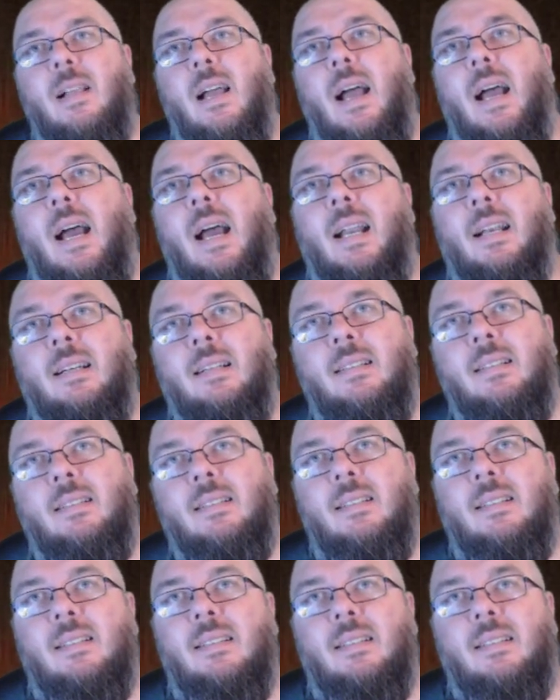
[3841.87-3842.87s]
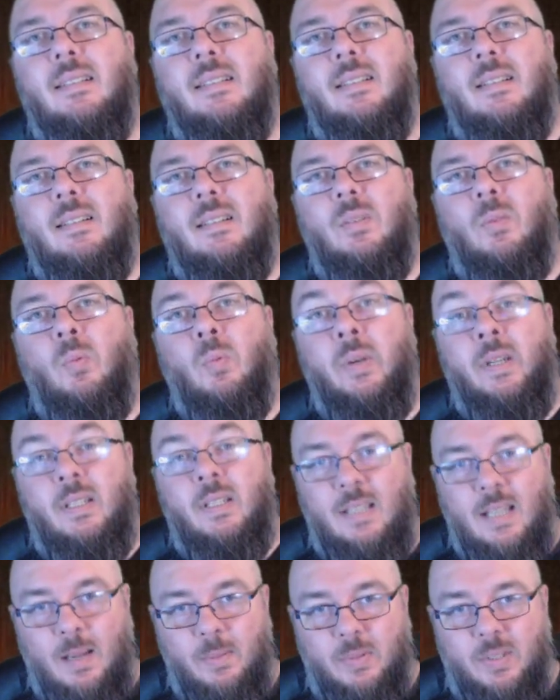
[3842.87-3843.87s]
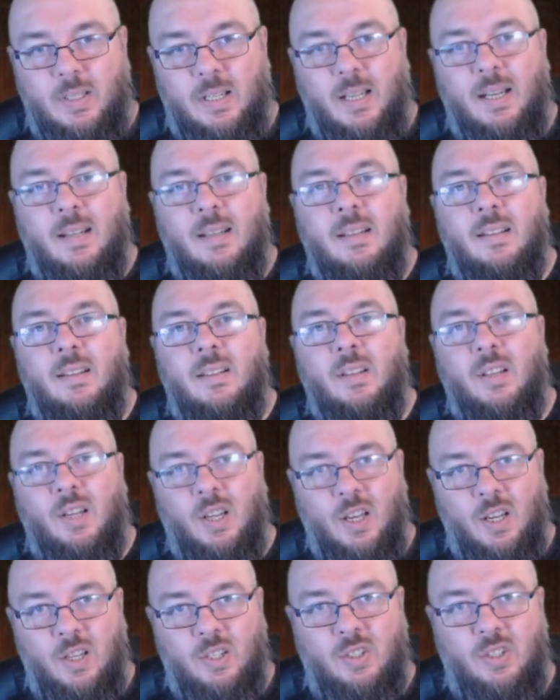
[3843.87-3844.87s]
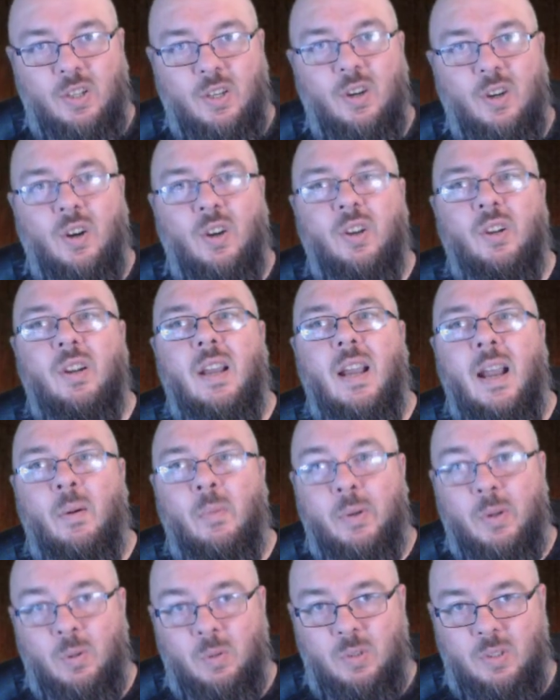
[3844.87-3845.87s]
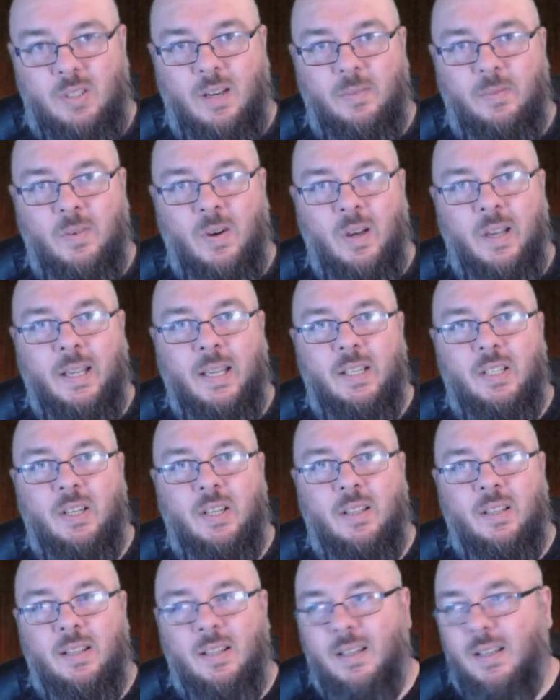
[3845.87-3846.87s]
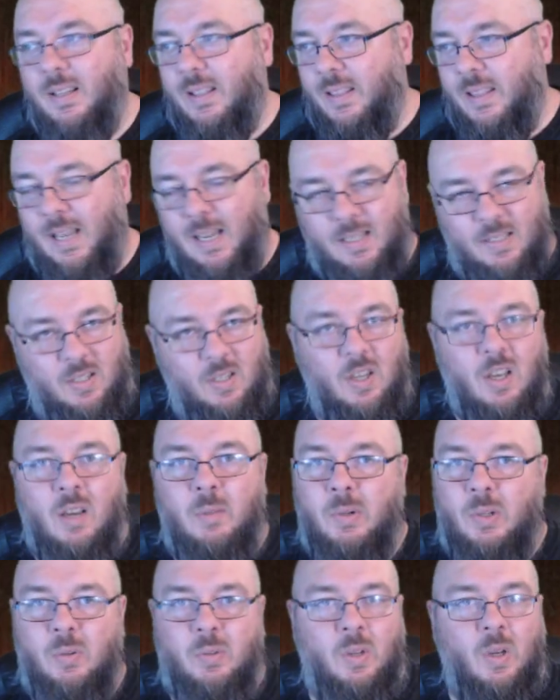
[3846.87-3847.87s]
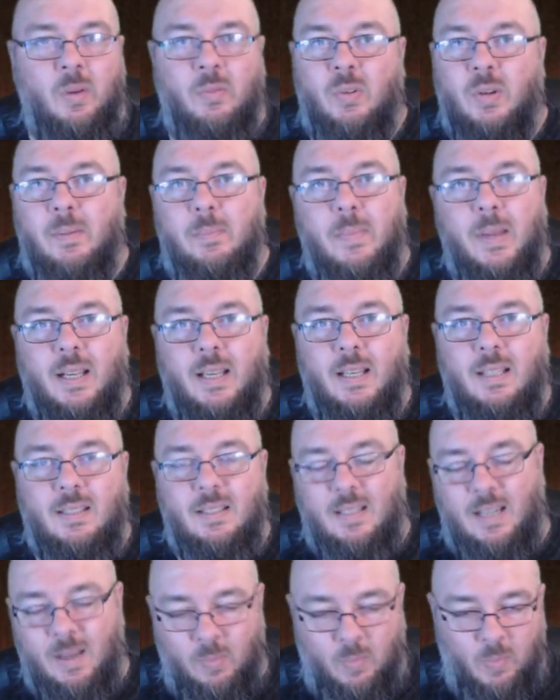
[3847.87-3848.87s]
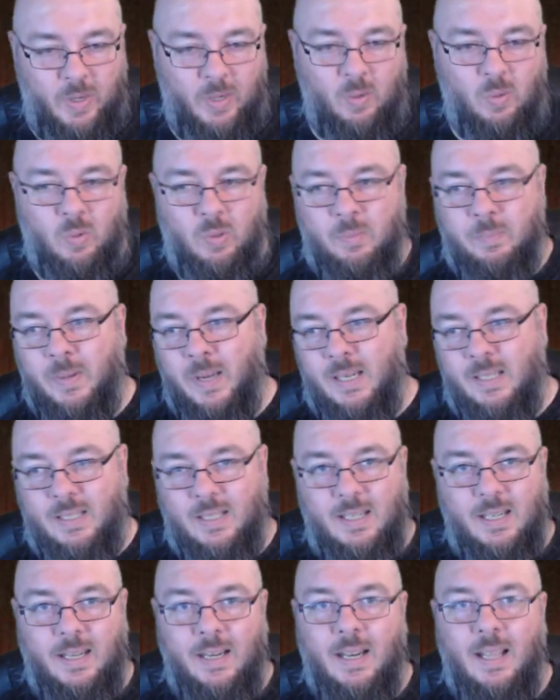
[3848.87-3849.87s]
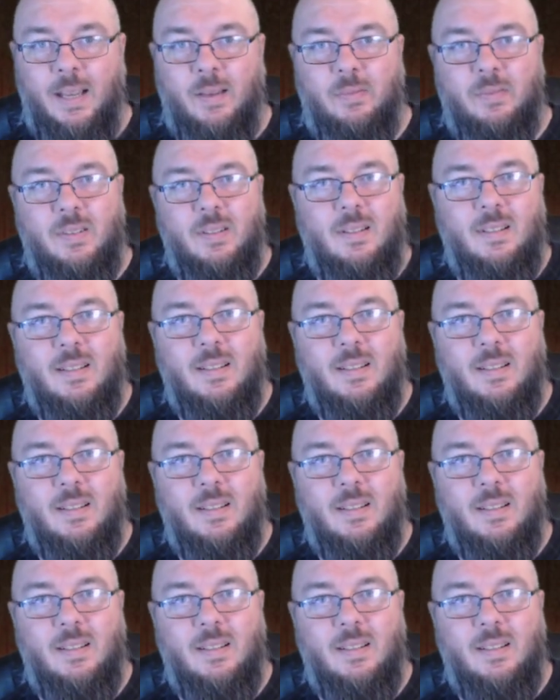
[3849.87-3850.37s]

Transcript: And we stepped in, the curse took on, and we all started fighting each other. That skirmish was over in minutes, and we all basically left.